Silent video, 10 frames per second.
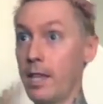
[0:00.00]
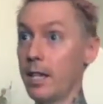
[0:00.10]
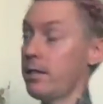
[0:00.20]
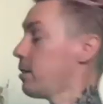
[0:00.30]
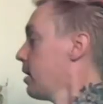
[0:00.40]

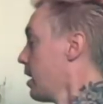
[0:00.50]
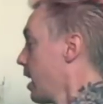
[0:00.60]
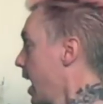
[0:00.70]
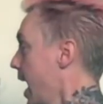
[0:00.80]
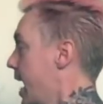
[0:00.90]
this
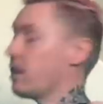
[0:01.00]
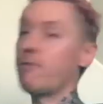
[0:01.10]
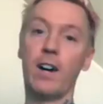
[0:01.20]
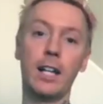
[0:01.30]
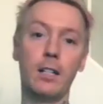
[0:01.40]
and the
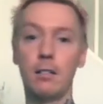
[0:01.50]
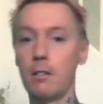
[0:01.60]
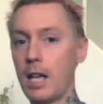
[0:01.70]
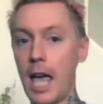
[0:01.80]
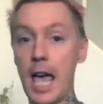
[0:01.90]
vinyl
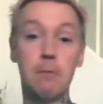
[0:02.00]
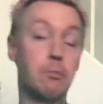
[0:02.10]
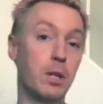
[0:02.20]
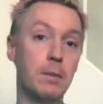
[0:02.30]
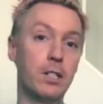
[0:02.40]
and
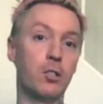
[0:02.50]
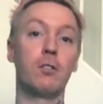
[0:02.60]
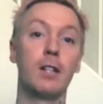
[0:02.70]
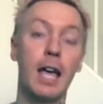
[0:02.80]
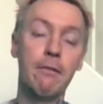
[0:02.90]
pretty much
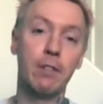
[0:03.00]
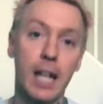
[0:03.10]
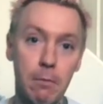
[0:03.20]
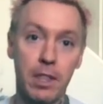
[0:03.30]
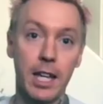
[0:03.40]
every
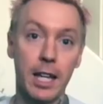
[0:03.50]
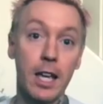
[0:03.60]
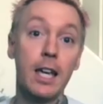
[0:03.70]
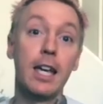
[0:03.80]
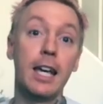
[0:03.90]
damn thing
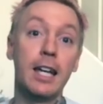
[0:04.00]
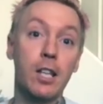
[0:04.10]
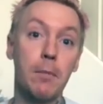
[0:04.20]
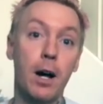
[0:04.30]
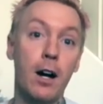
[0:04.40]
is
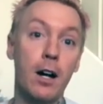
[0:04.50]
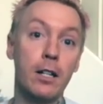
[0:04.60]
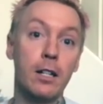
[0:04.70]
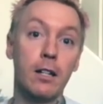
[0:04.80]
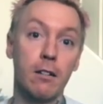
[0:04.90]
up
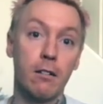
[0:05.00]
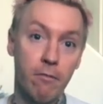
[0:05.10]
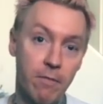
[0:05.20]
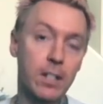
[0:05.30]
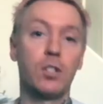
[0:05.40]
on
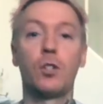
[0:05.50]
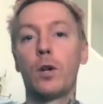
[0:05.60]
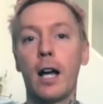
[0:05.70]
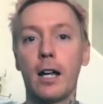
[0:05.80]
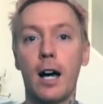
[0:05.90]

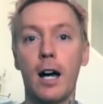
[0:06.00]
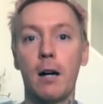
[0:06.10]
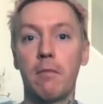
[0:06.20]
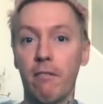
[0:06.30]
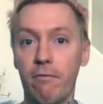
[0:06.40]

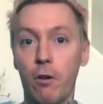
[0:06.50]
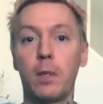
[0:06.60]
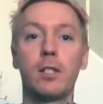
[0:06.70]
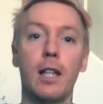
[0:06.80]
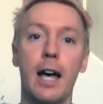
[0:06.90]
fixtstore.com forward
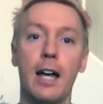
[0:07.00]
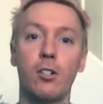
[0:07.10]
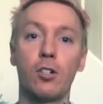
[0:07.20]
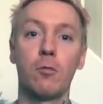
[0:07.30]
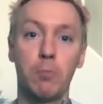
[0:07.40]

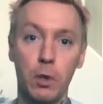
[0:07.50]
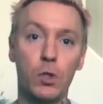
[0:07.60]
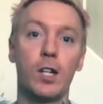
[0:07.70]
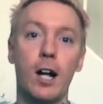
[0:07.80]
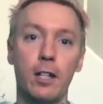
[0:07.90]
slash blue
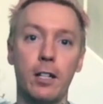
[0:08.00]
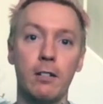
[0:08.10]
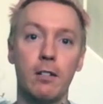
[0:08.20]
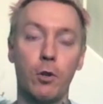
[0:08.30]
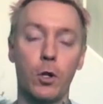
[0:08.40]

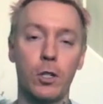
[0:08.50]
Of course,